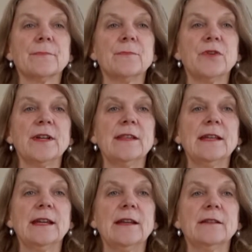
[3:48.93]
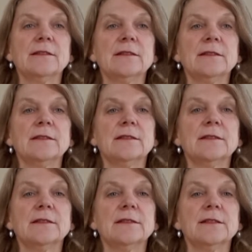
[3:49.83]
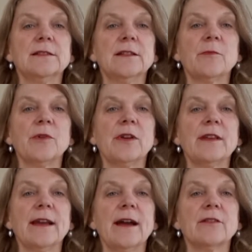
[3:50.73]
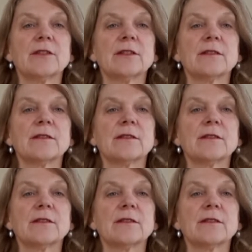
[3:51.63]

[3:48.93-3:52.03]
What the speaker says: Breathing in and breathing out.